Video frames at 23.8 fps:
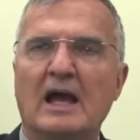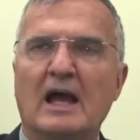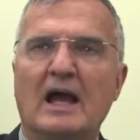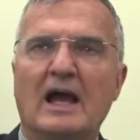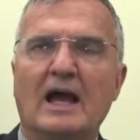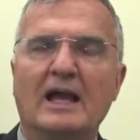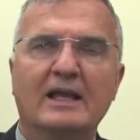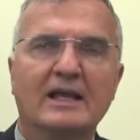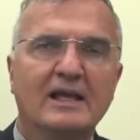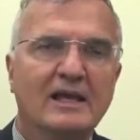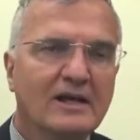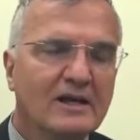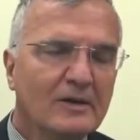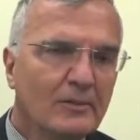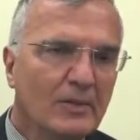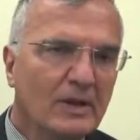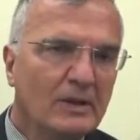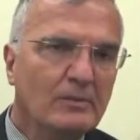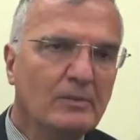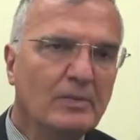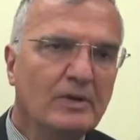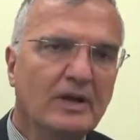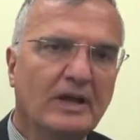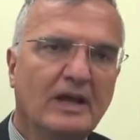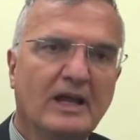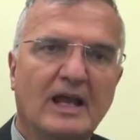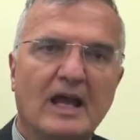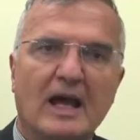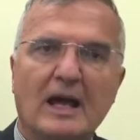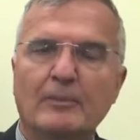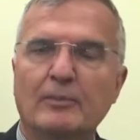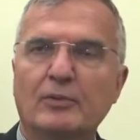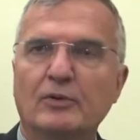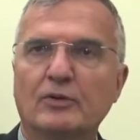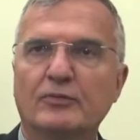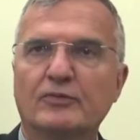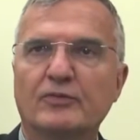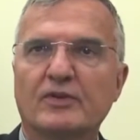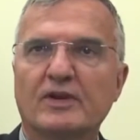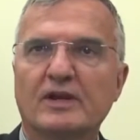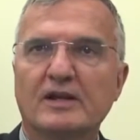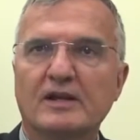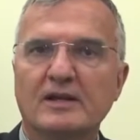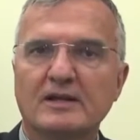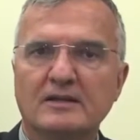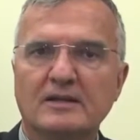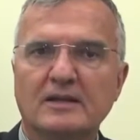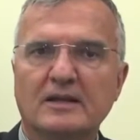I can remember a couple of
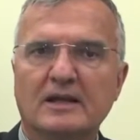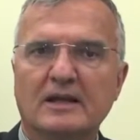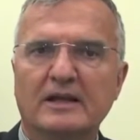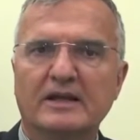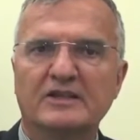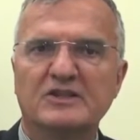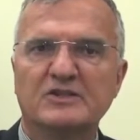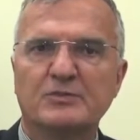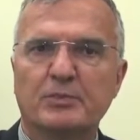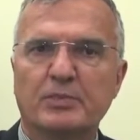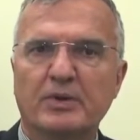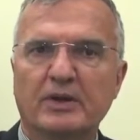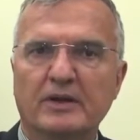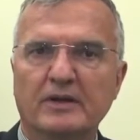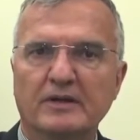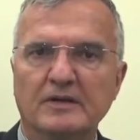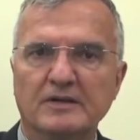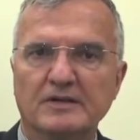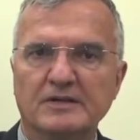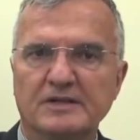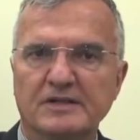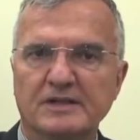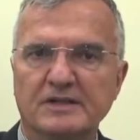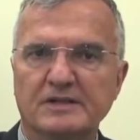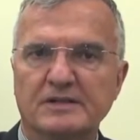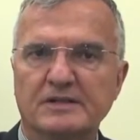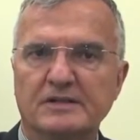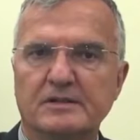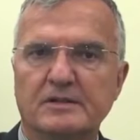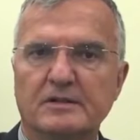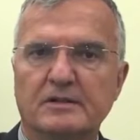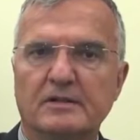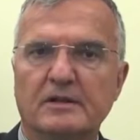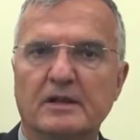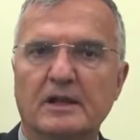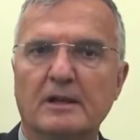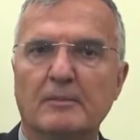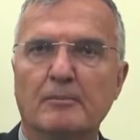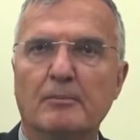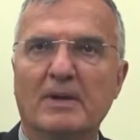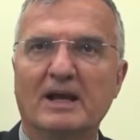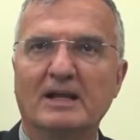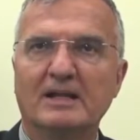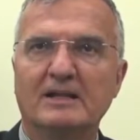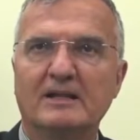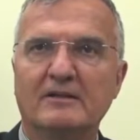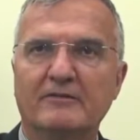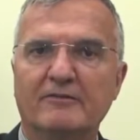critical experiences in
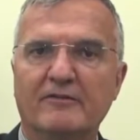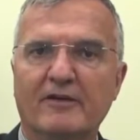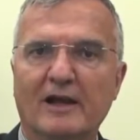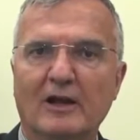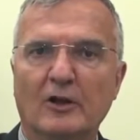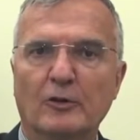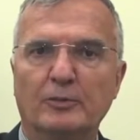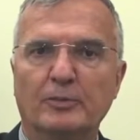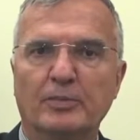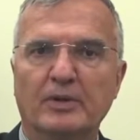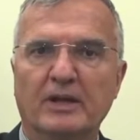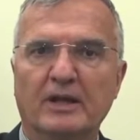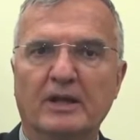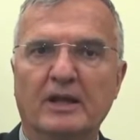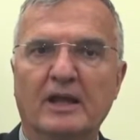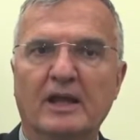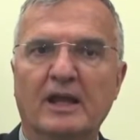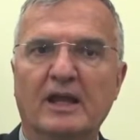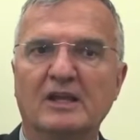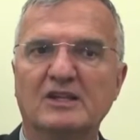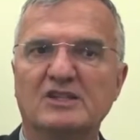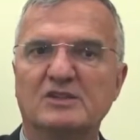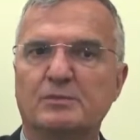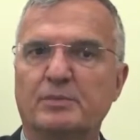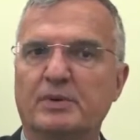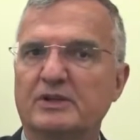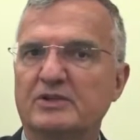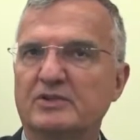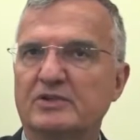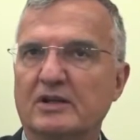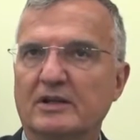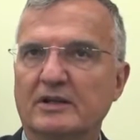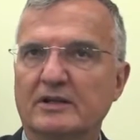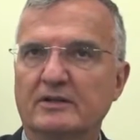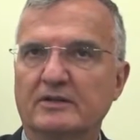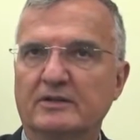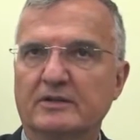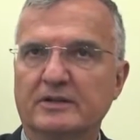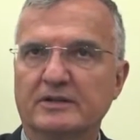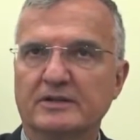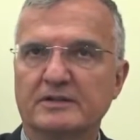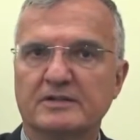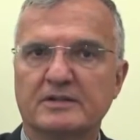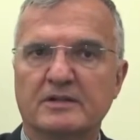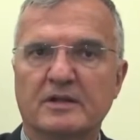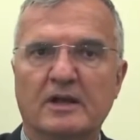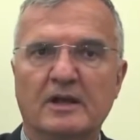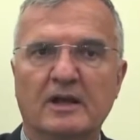my developing a special
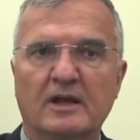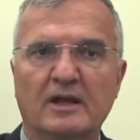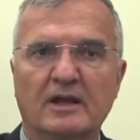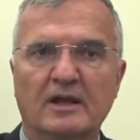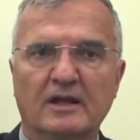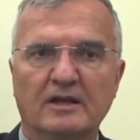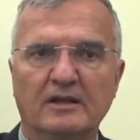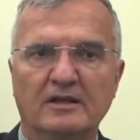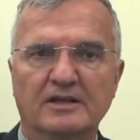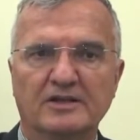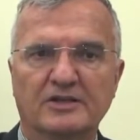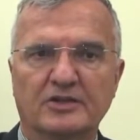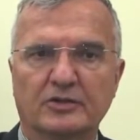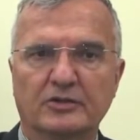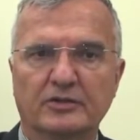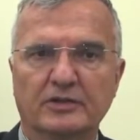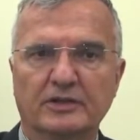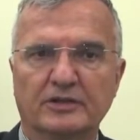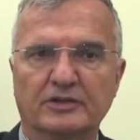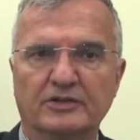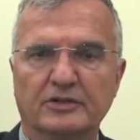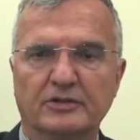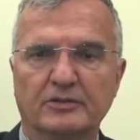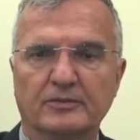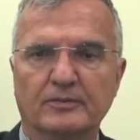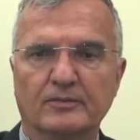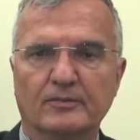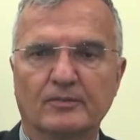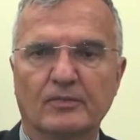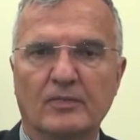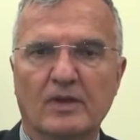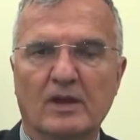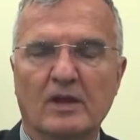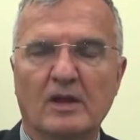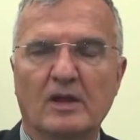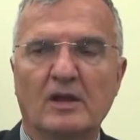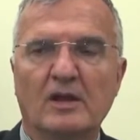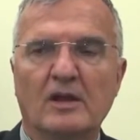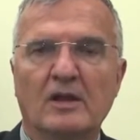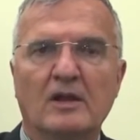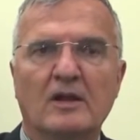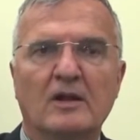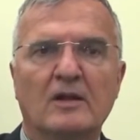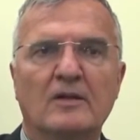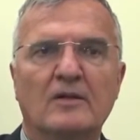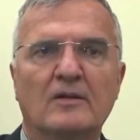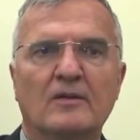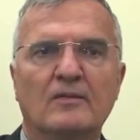interest in this condition.
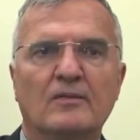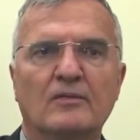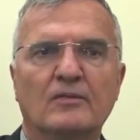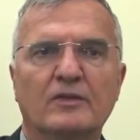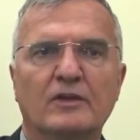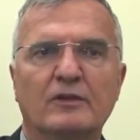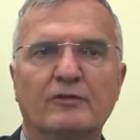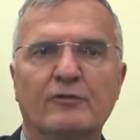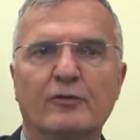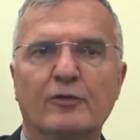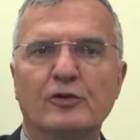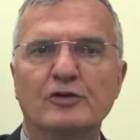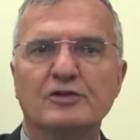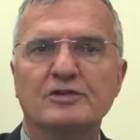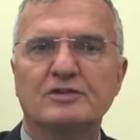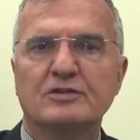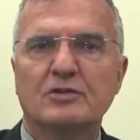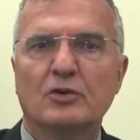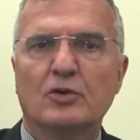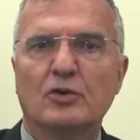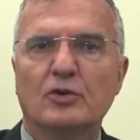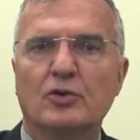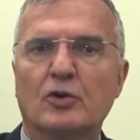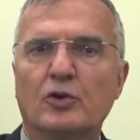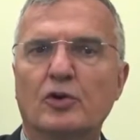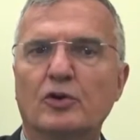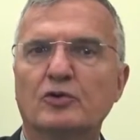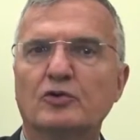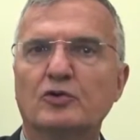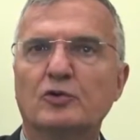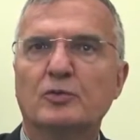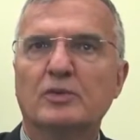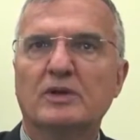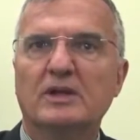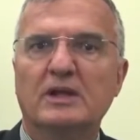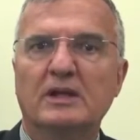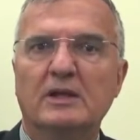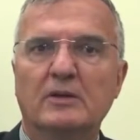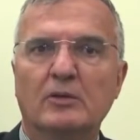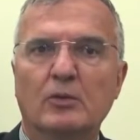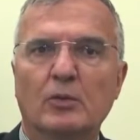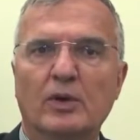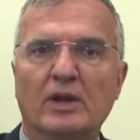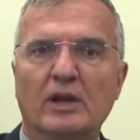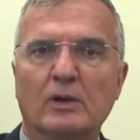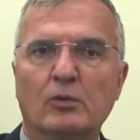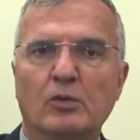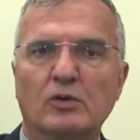The first occurred to me
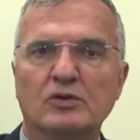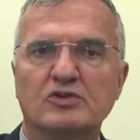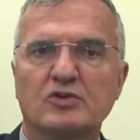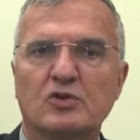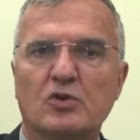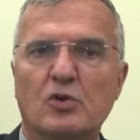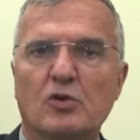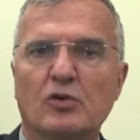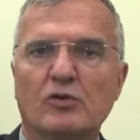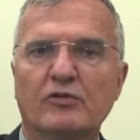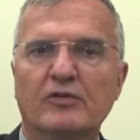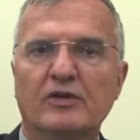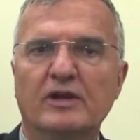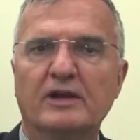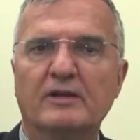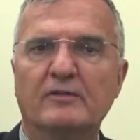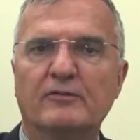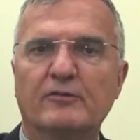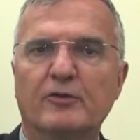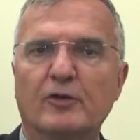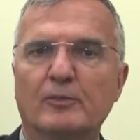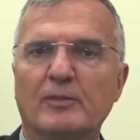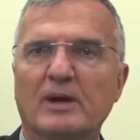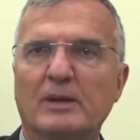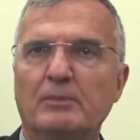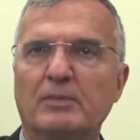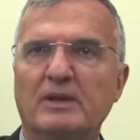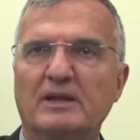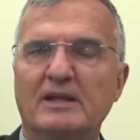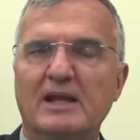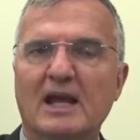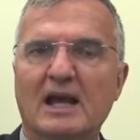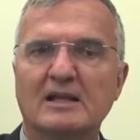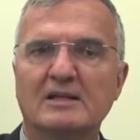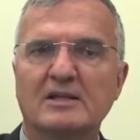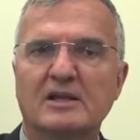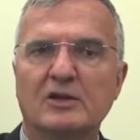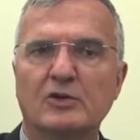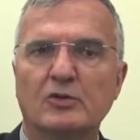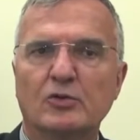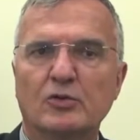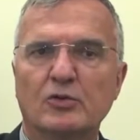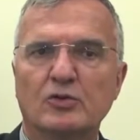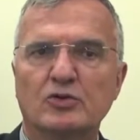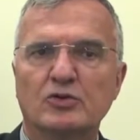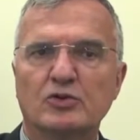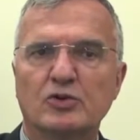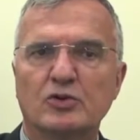when I was covering for my pediatric
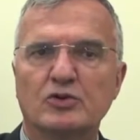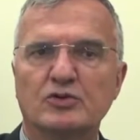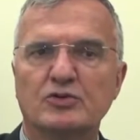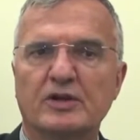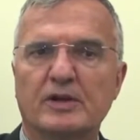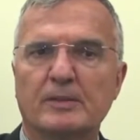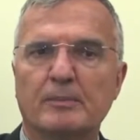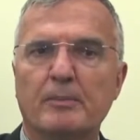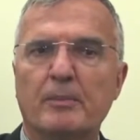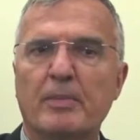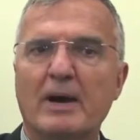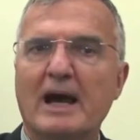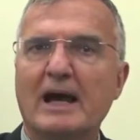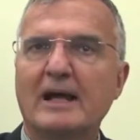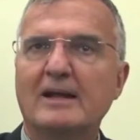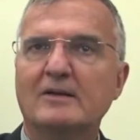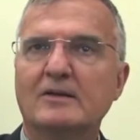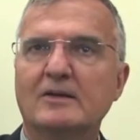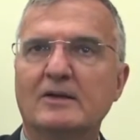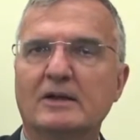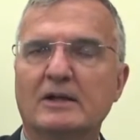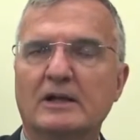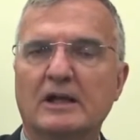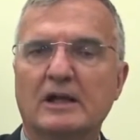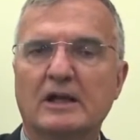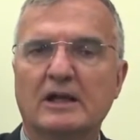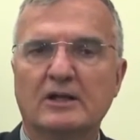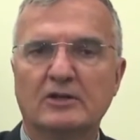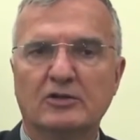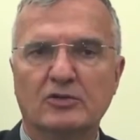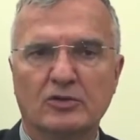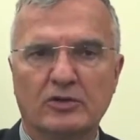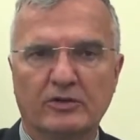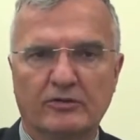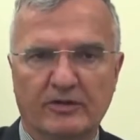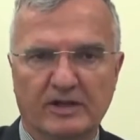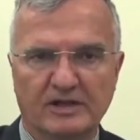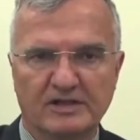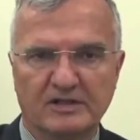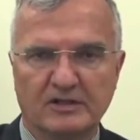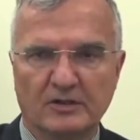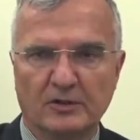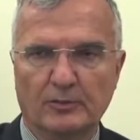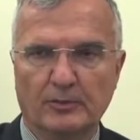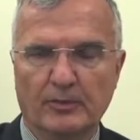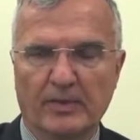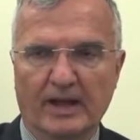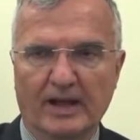neurosurgery partner at
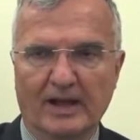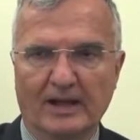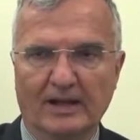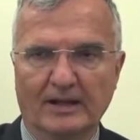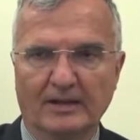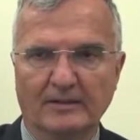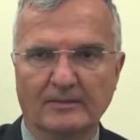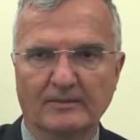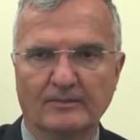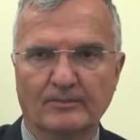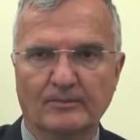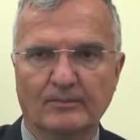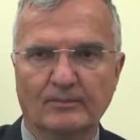University of Maryland.